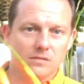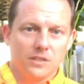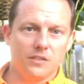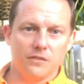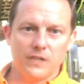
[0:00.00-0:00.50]

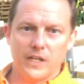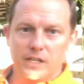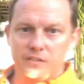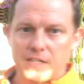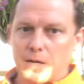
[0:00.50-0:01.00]
It's a very
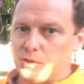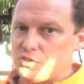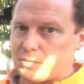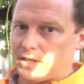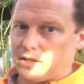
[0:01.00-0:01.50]

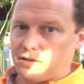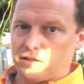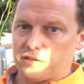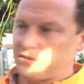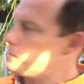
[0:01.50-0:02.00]
established plant.
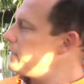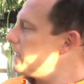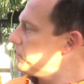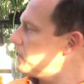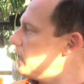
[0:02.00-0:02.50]
There's the
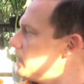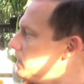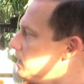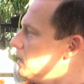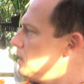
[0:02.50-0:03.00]
back side,
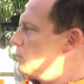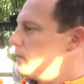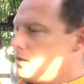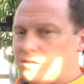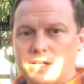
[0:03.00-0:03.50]

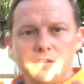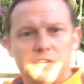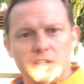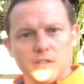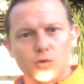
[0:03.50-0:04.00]
but it tends
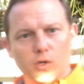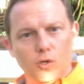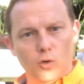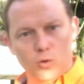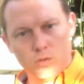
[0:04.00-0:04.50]
to
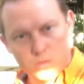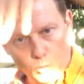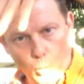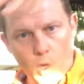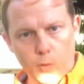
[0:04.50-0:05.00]
grow
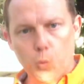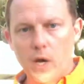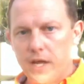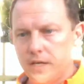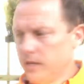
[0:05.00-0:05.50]
one
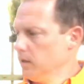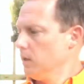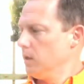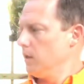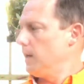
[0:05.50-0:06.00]
way.
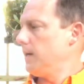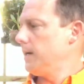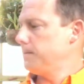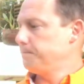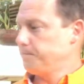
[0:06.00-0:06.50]

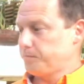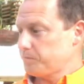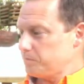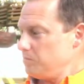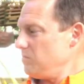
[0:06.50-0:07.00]

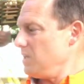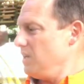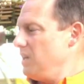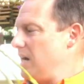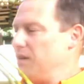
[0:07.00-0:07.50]

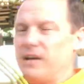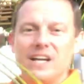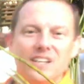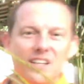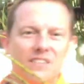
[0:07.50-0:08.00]
I've had
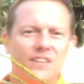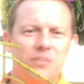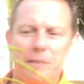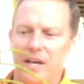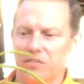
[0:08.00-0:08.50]
it in this
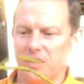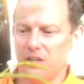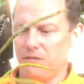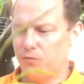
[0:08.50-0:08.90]
basket